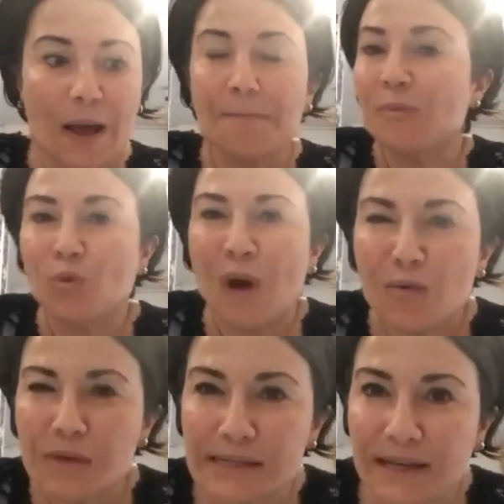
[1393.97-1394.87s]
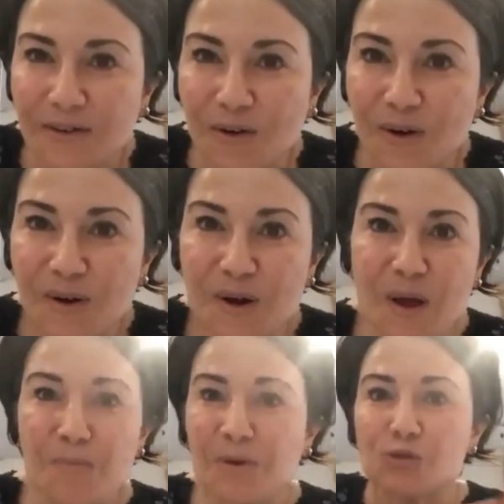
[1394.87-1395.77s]
Why we say no?
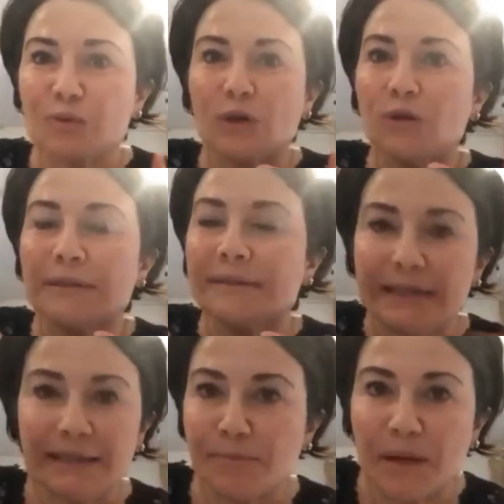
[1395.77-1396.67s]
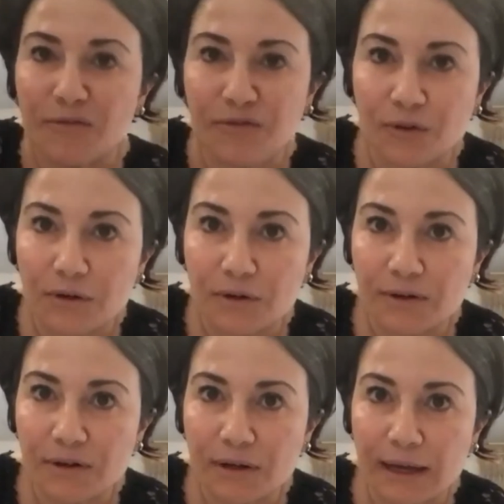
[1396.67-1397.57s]
Because we don't need Balfour
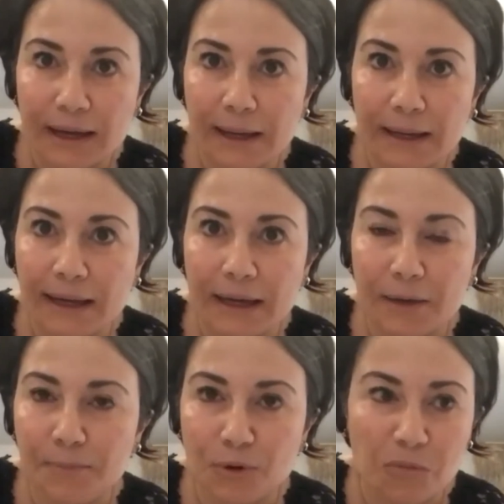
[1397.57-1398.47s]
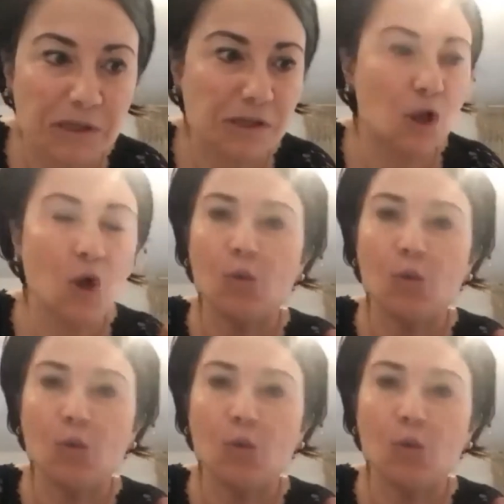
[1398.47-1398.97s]
a promise.